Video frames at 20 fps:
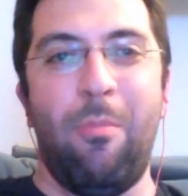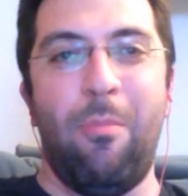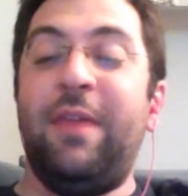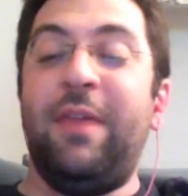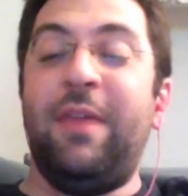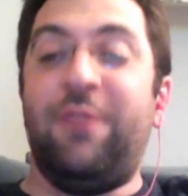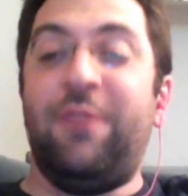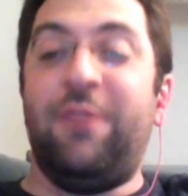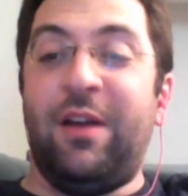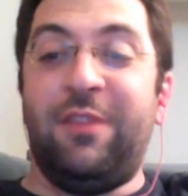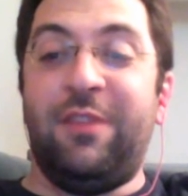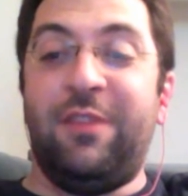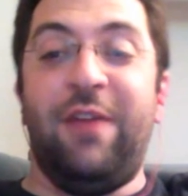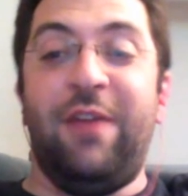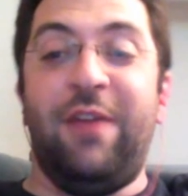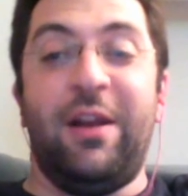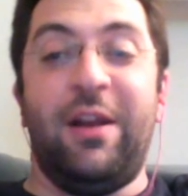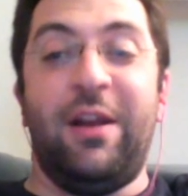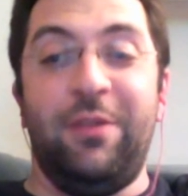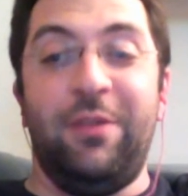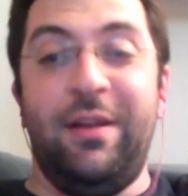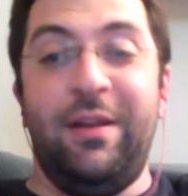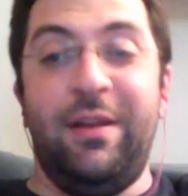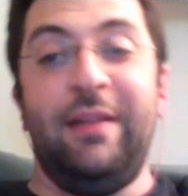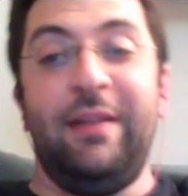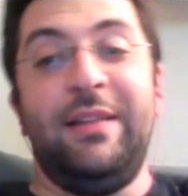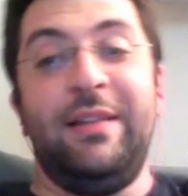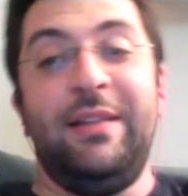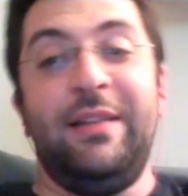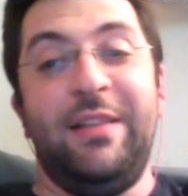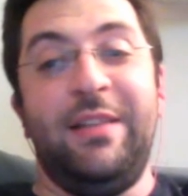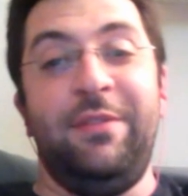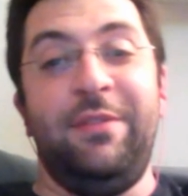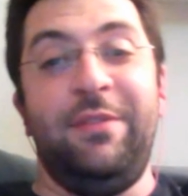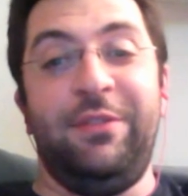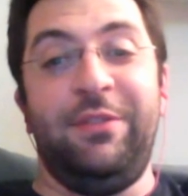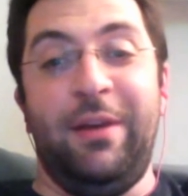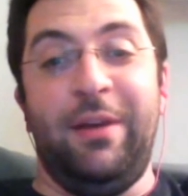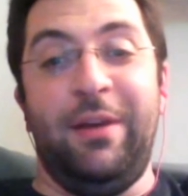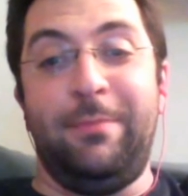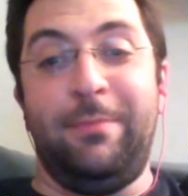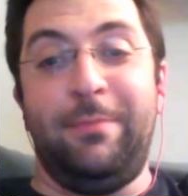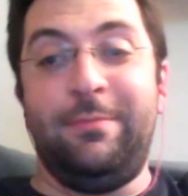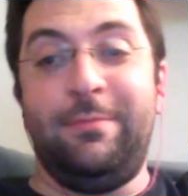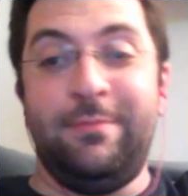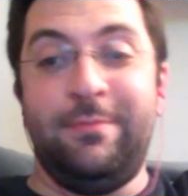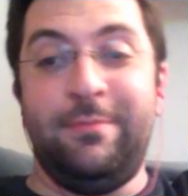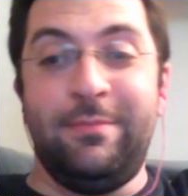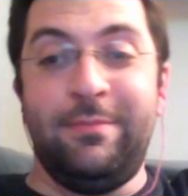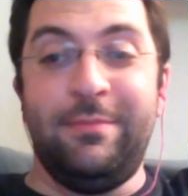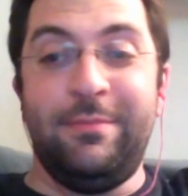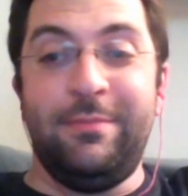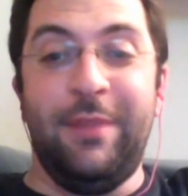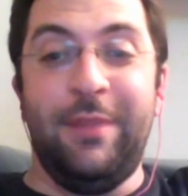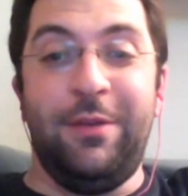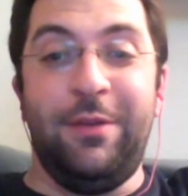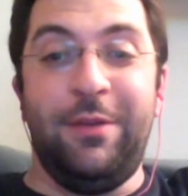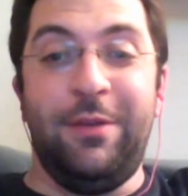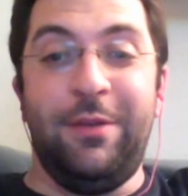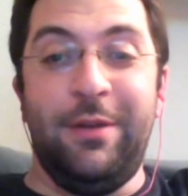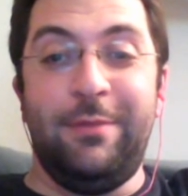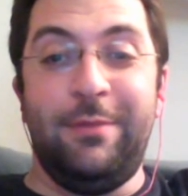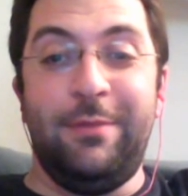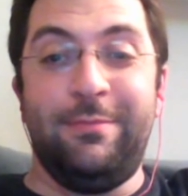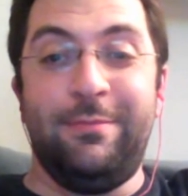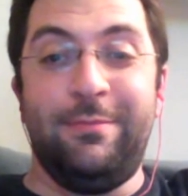they forgot the factor in daylight savings time like you did.